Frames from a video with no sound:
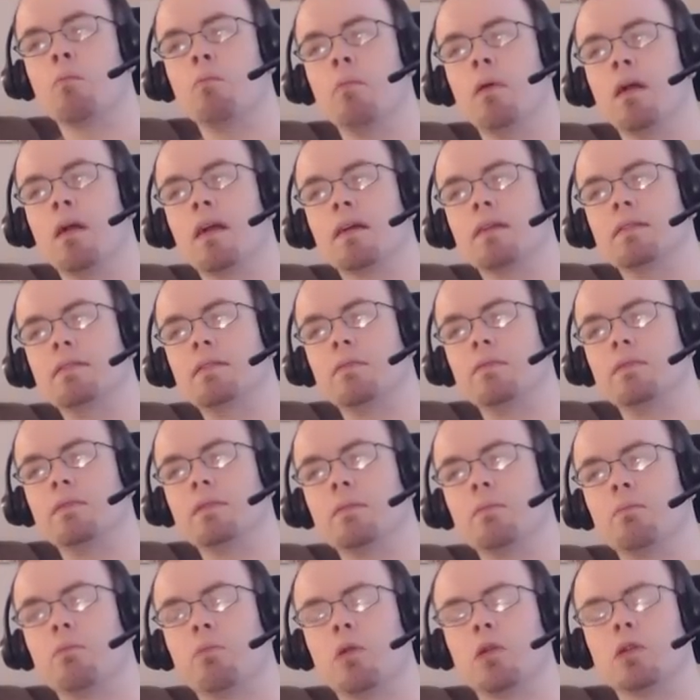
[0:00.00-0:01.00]
because of
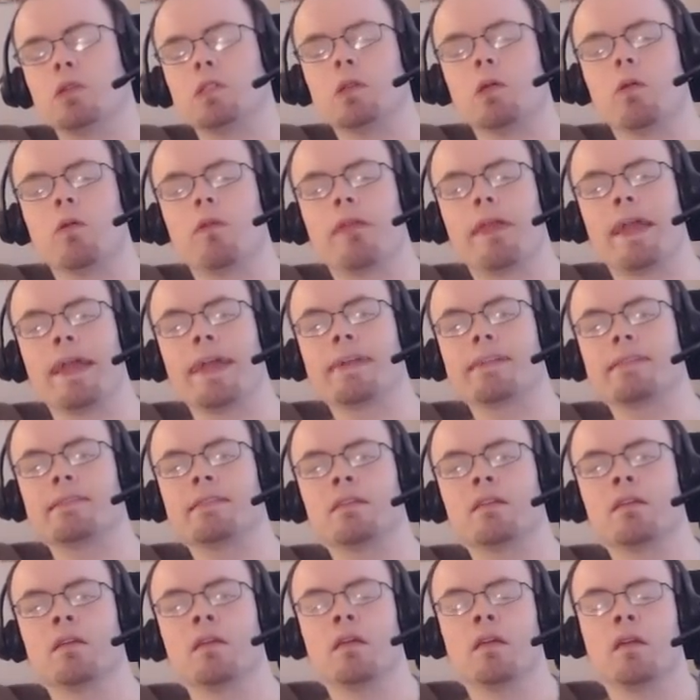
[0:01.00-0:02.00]
some personal
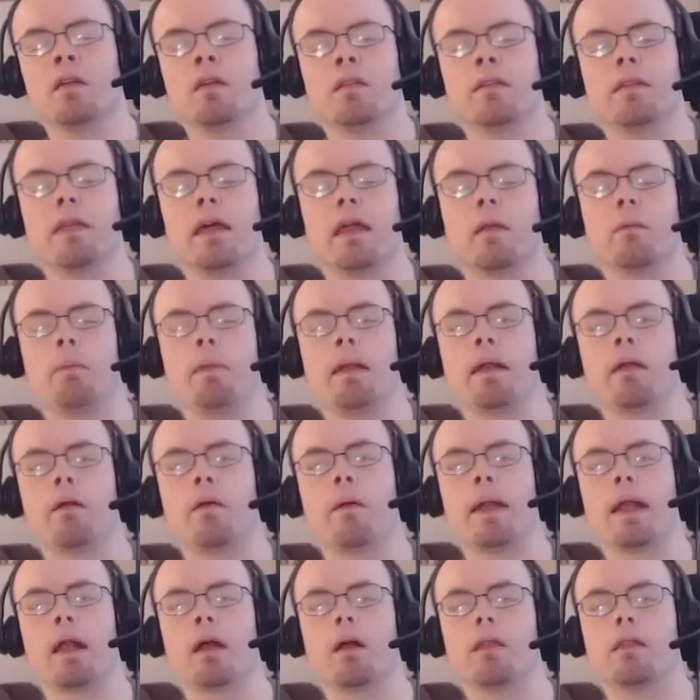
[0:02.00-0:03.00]
things that have been
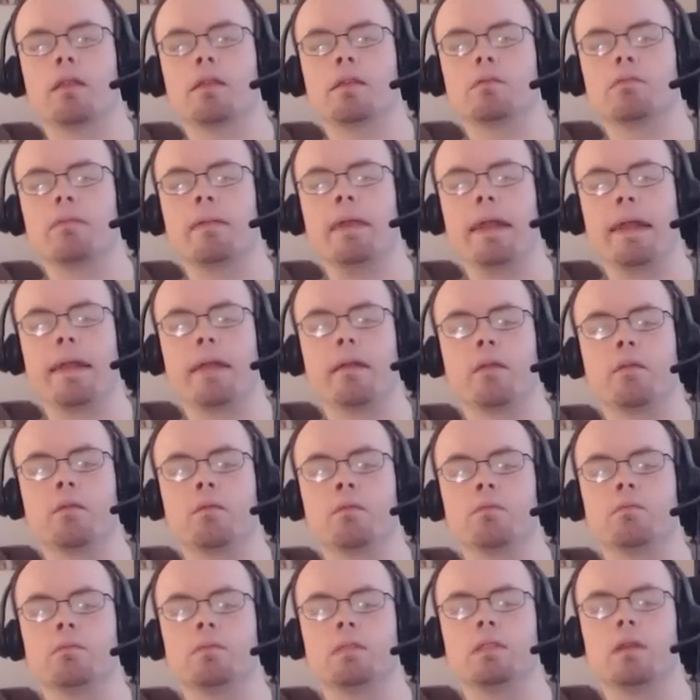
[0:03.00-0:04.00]
going on this week.
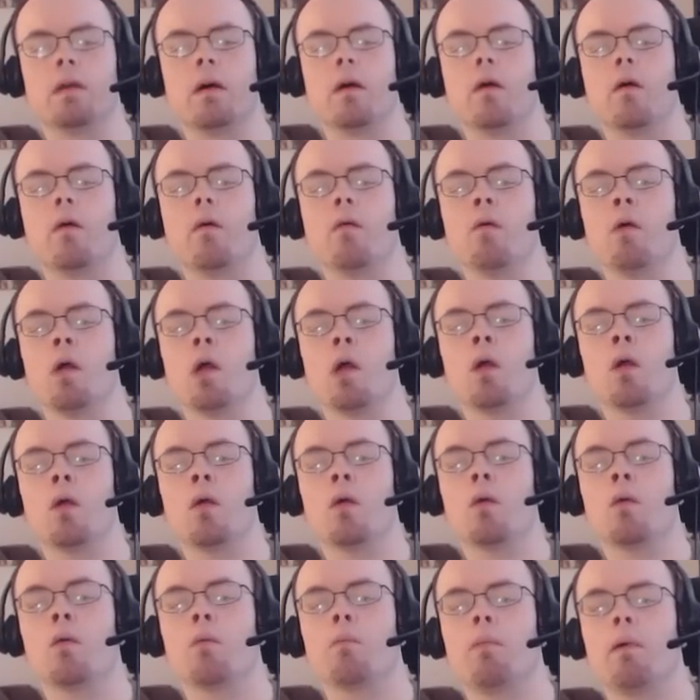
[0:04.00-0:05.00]
So,
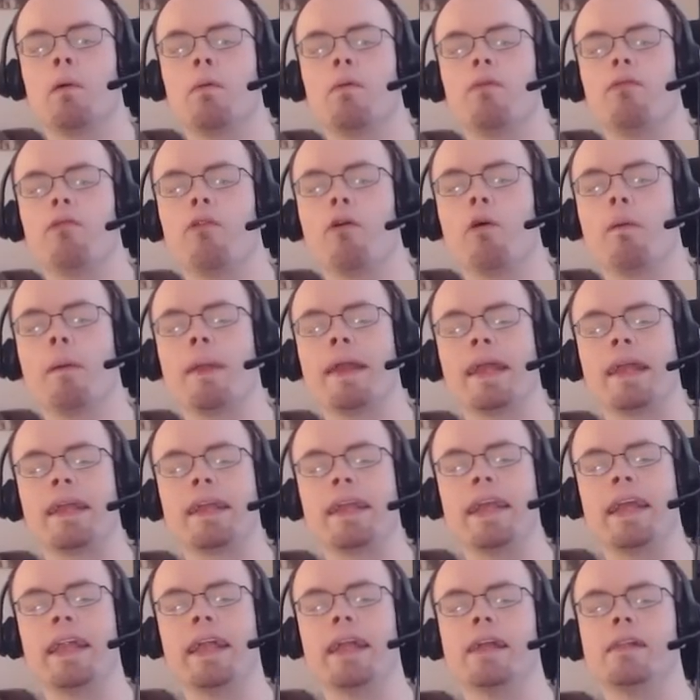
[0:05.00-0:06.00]
but before we can
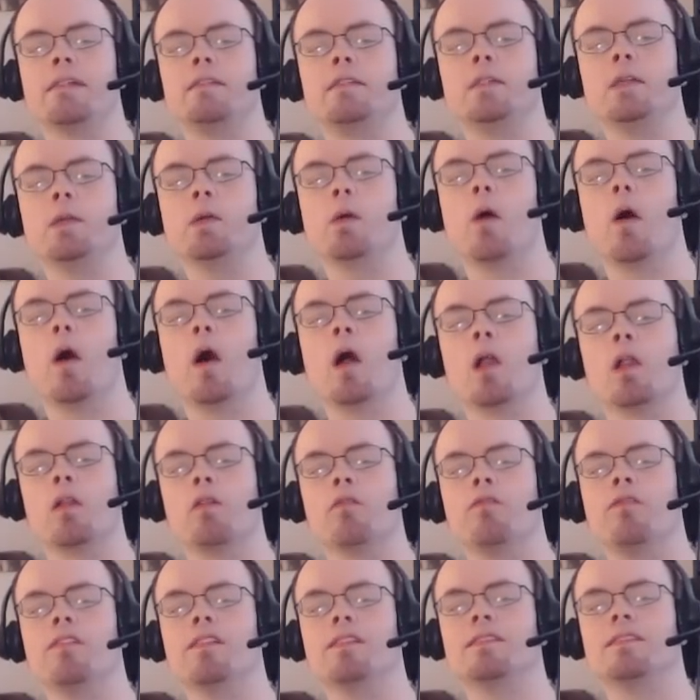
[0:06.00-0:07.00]
get into all
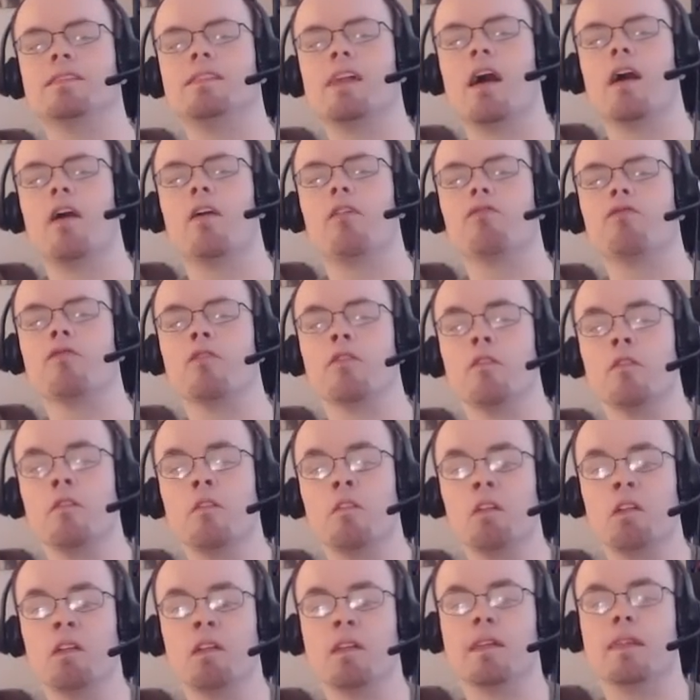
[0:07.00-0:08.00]
of the stuff
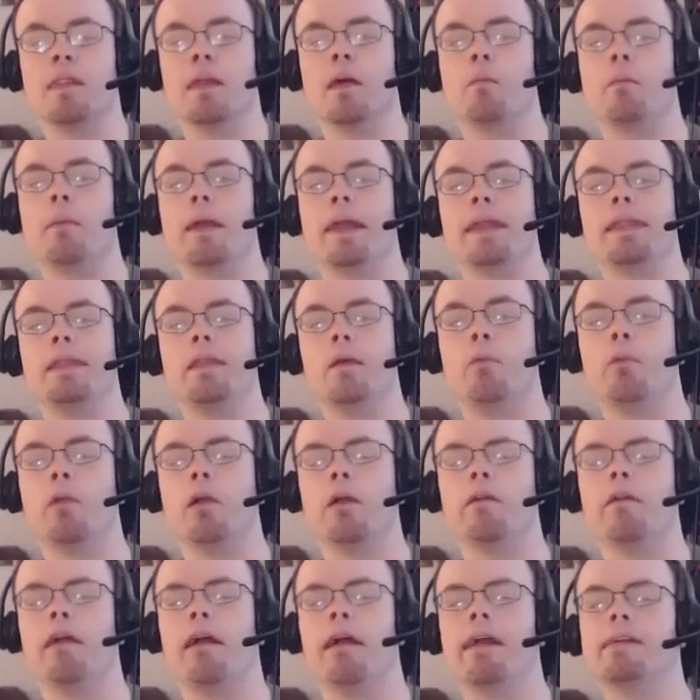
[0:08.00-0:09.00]
that made the
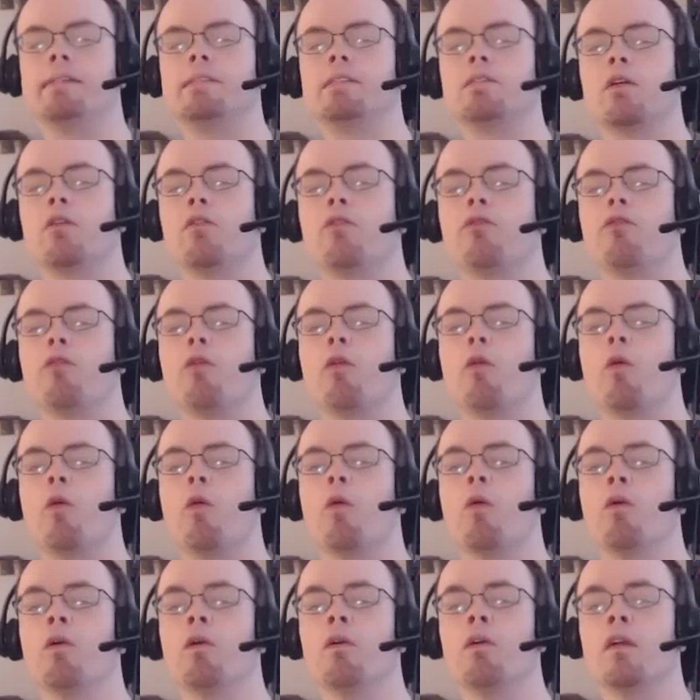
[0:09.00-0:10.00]
Blu-ray so
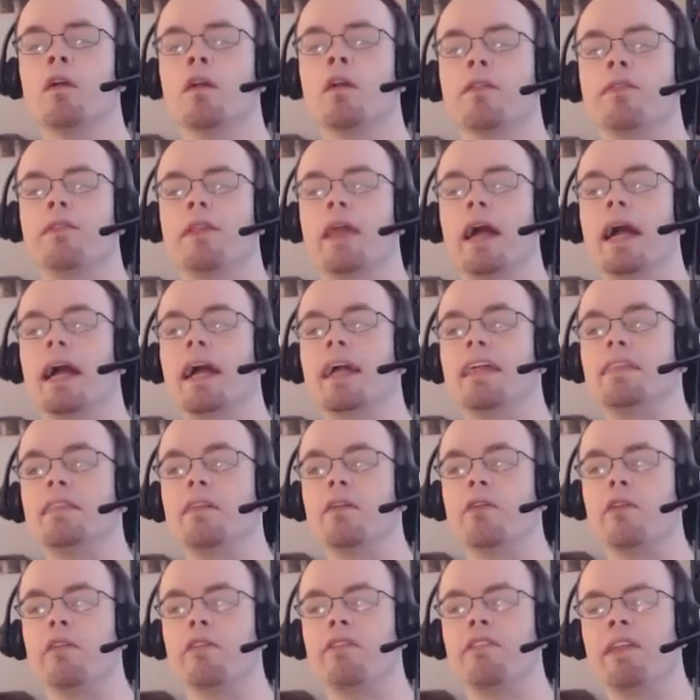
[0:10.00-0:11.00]
full that
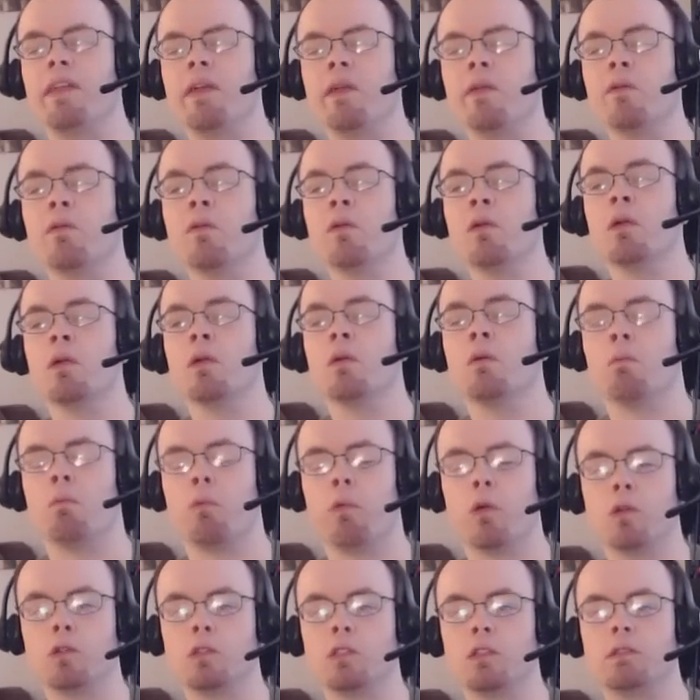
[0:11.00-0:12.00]
the review
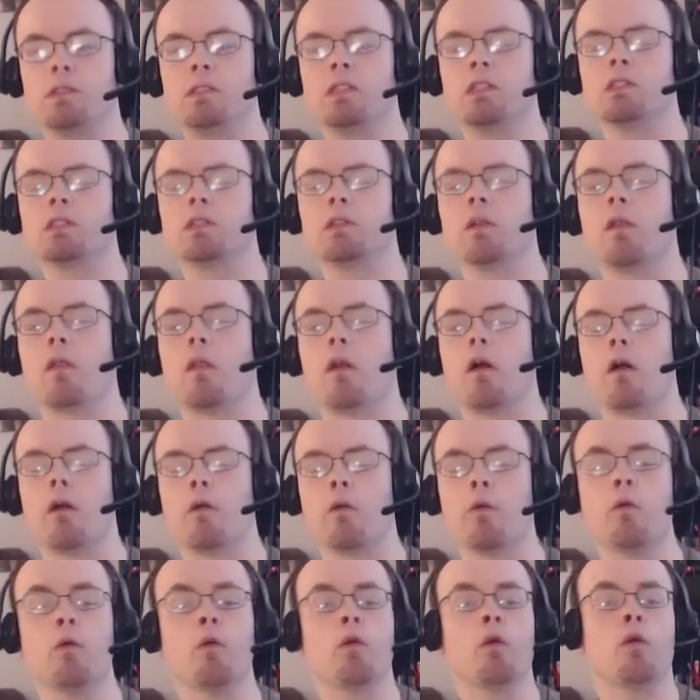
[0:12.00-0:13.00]
portion took so
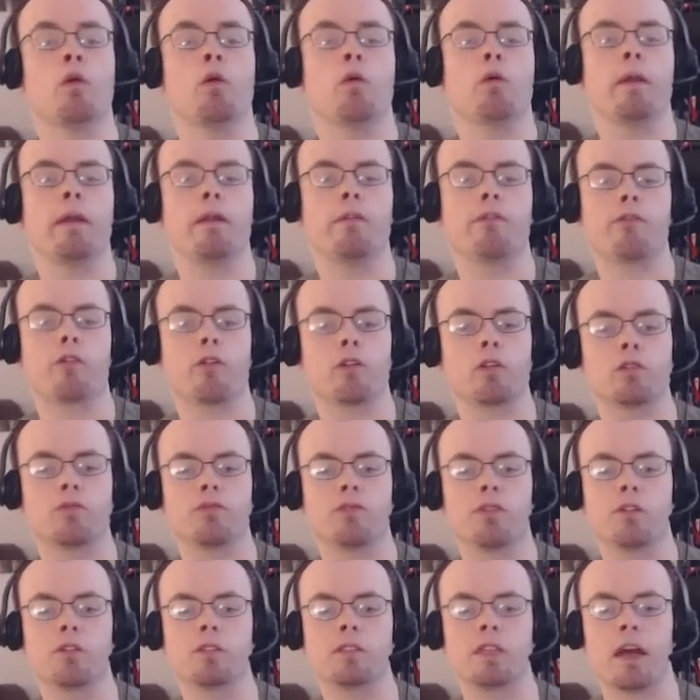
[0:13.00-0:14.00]
long, we of course
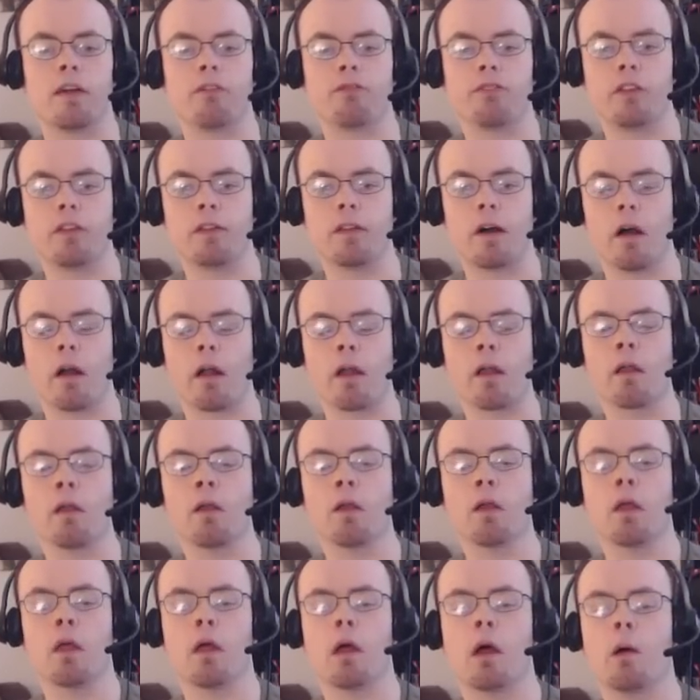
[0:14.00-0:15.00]
first have to talk
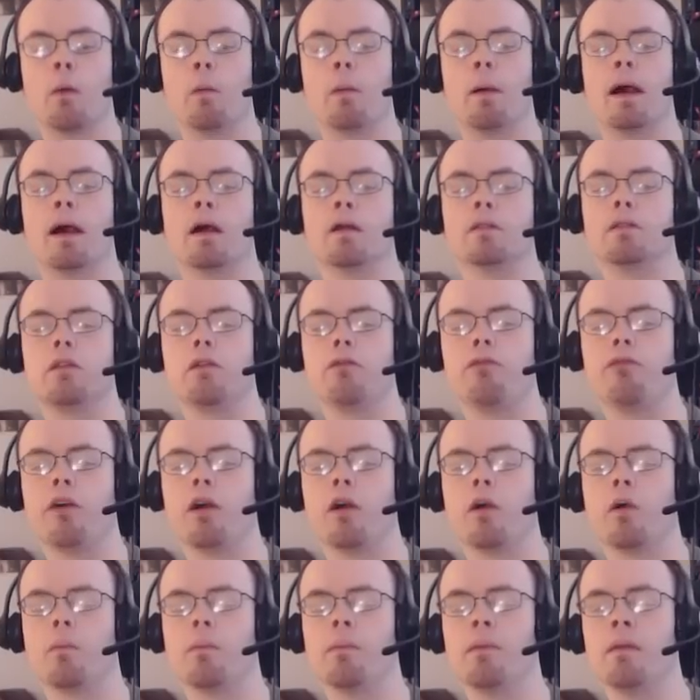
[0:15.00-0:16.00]
about the
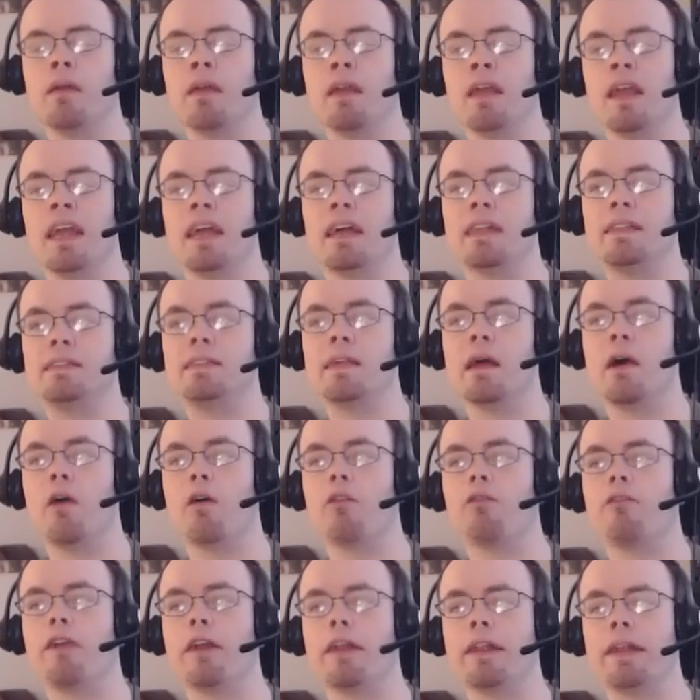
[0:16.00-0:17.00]
film
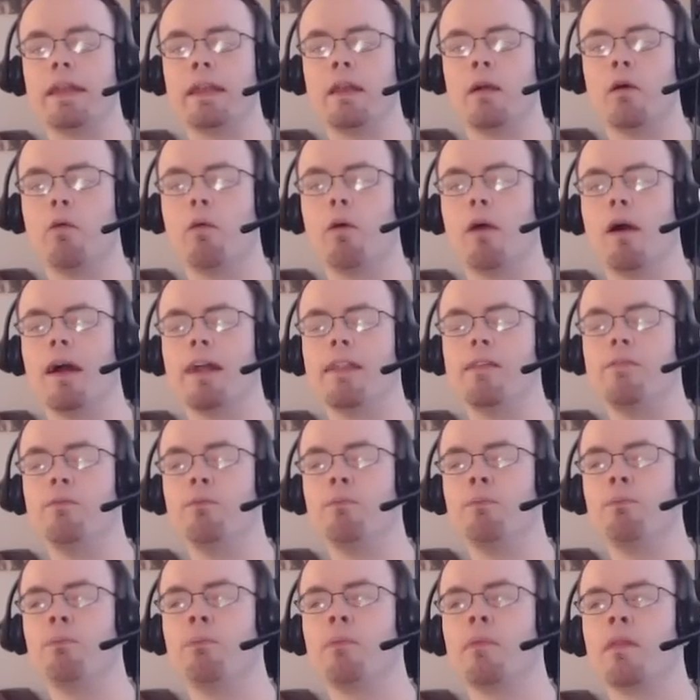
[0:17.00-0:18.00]
itself. And you know what?
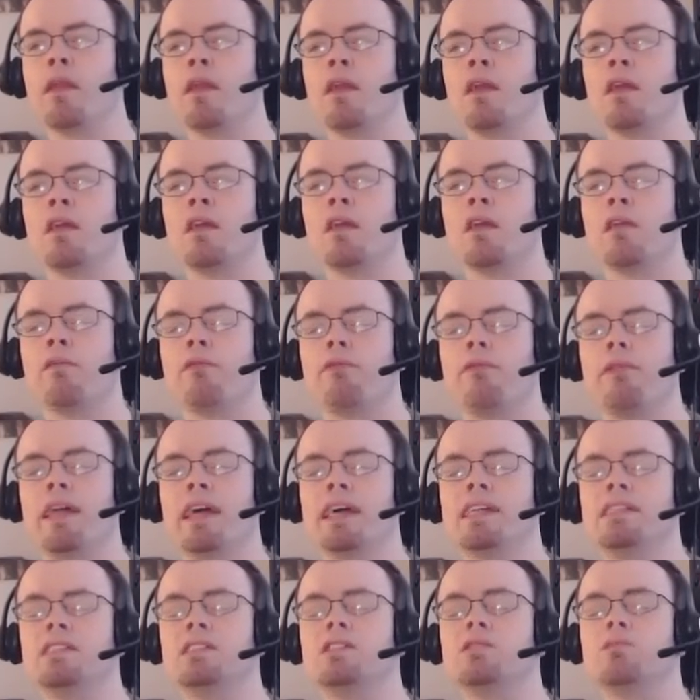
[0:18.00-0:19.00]

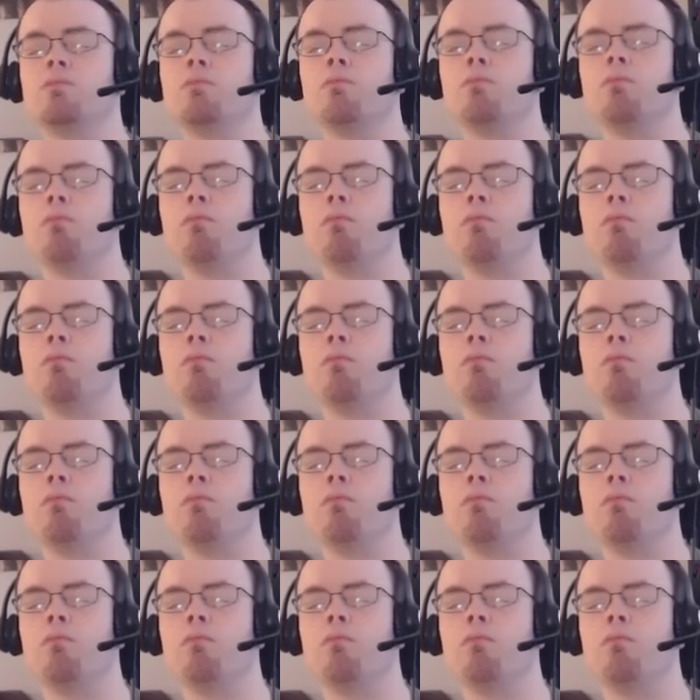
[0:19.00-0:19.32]
This